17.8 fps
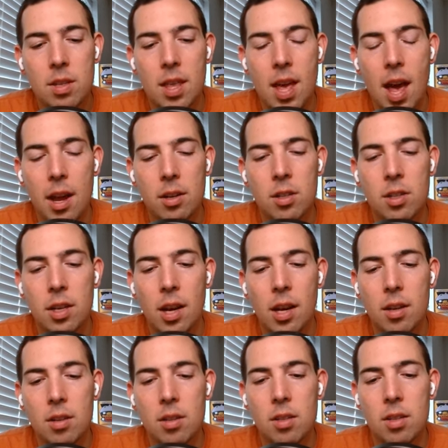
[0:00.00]
that
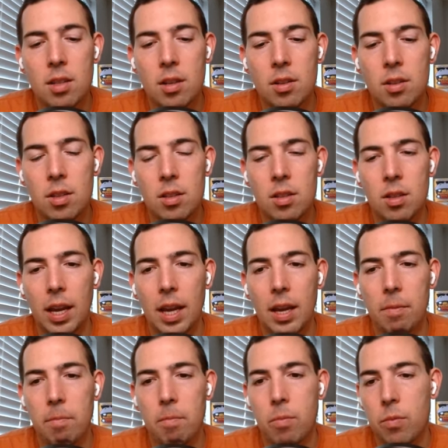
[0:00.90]
changed since,
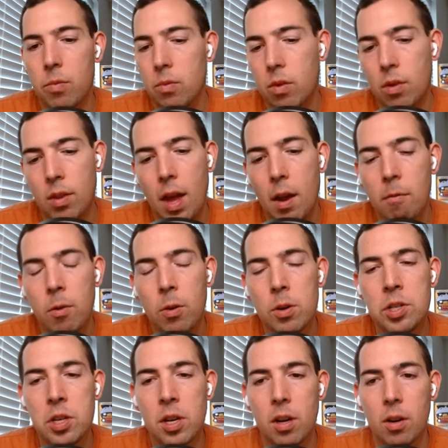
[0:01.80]
like, that
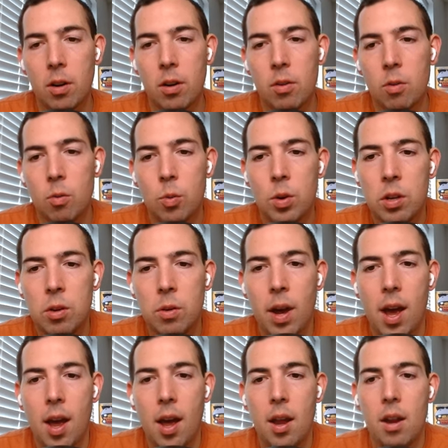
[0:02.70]
first year when you
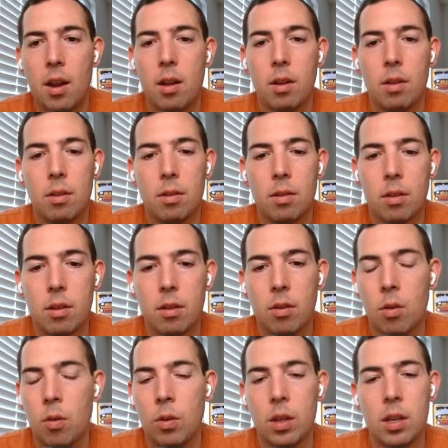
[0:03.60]
had
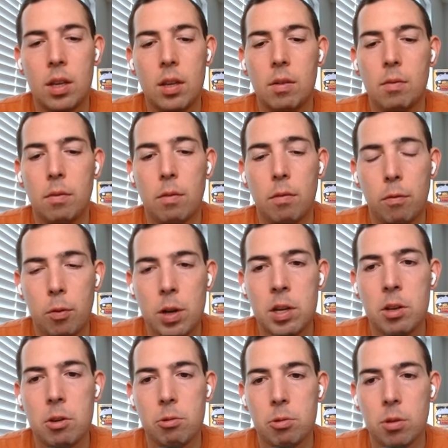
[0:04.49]
only
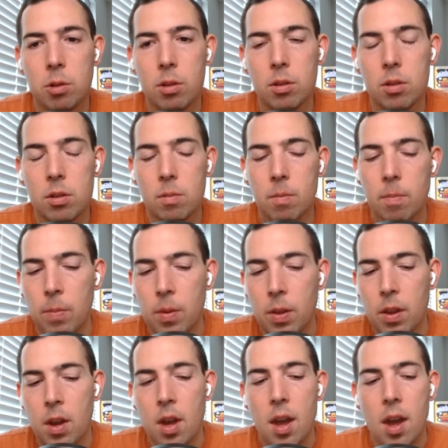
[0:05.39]
free users?
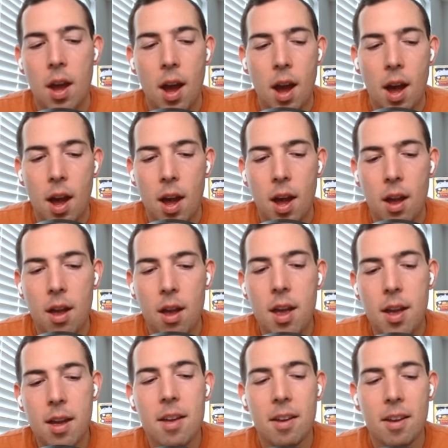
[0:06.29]
I
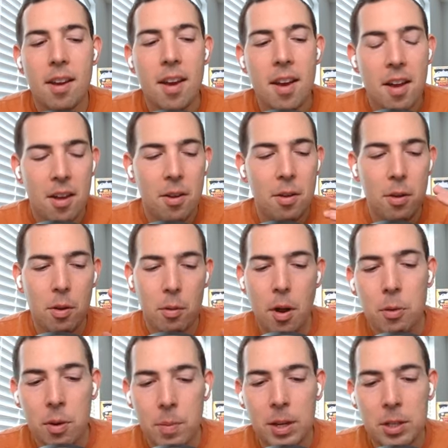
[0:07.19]

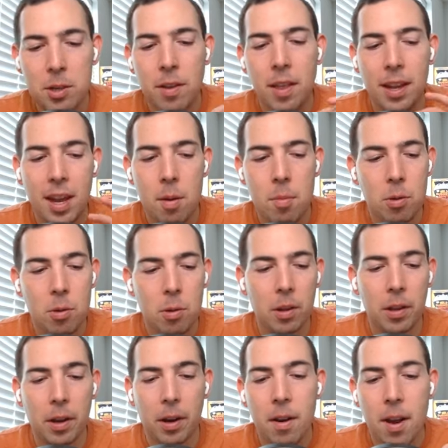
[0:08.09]
want to make sure that came through
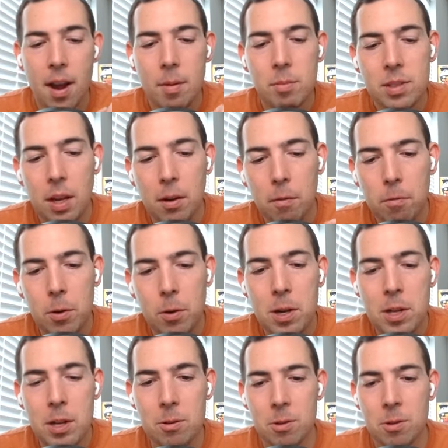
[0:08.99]
clear. I'm saying
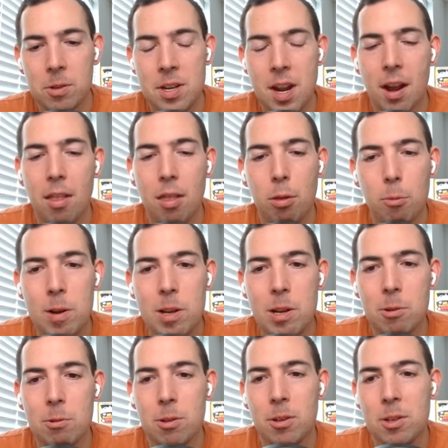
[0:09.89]
free users, not three
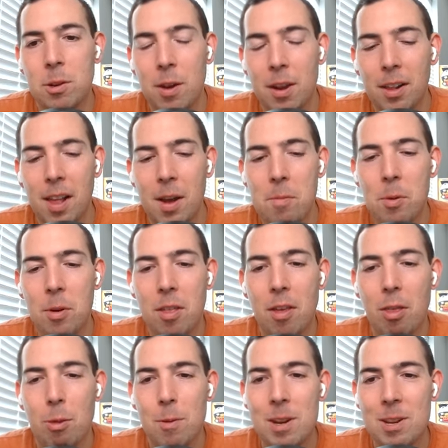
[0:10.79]
users. You had a lot more
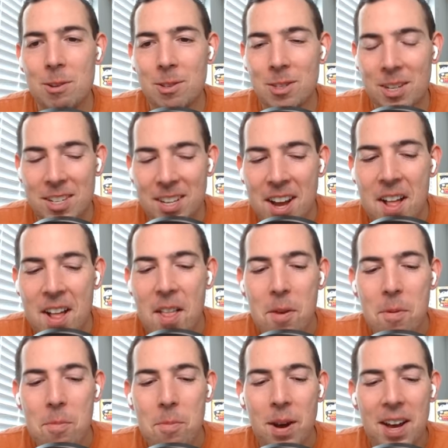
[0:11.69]
than three users.
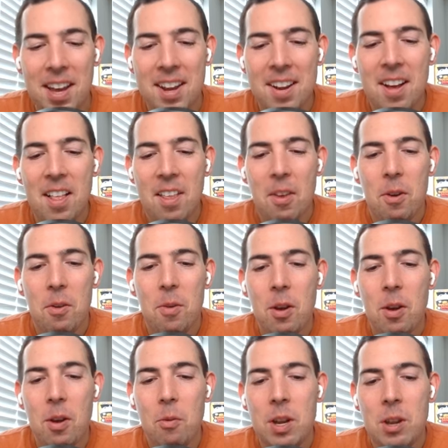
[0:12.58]
But
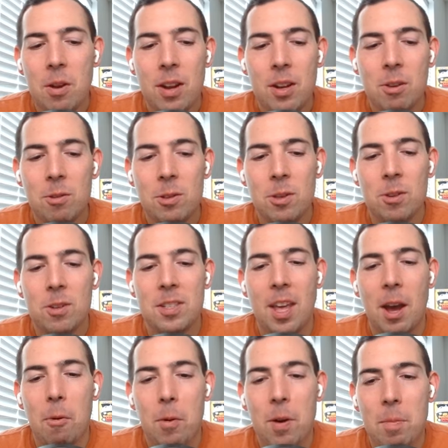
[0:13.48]
when you had users
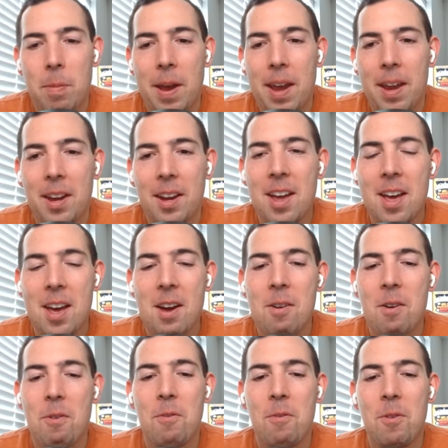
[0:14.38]
that weren't paying
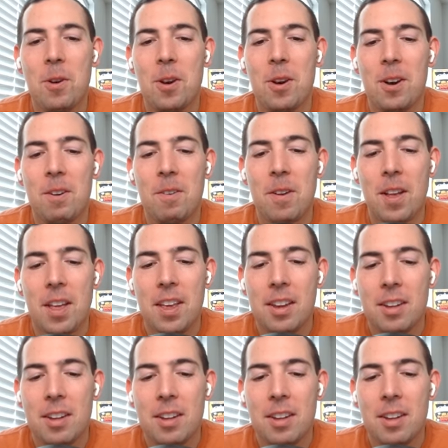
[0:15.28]
for